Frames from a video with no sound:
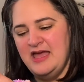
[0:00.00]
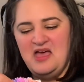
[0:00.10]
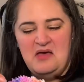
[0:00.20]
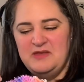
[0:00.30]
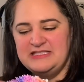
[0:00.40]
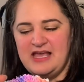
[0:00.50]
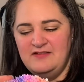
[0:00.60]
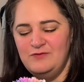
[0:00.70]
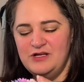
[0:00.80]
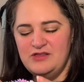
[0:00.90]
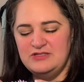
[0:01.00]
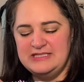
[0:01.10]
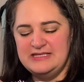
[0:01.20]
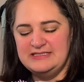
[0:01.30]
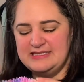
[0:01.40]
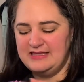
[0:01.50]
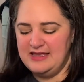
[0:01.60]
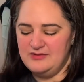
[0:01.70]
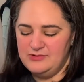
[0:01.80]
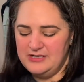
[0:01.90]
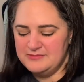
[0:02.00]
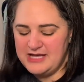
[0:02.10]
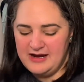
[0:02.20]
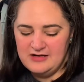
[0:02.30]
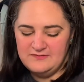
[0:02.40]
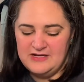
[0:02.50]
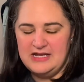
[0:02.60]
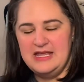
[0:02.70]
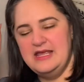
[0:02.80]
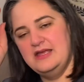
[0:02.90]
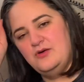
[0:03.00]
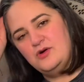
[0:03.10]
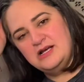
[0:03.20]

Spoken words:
It's kind of one of those things that, like, when I'm tired of knitting or